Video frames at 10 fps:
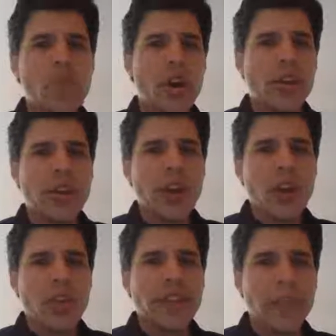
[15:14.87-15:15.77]
work
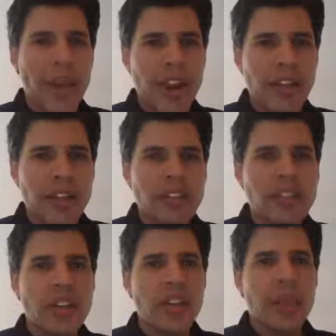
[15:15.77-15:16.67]
with the
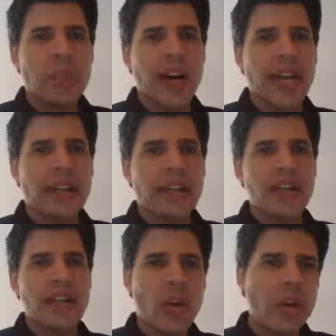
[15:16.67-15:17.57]
parents, but
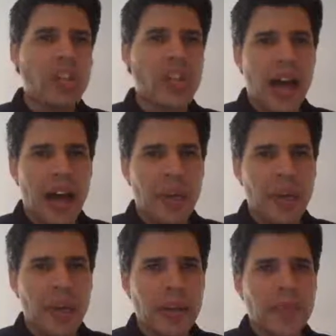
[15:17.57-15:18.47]
your job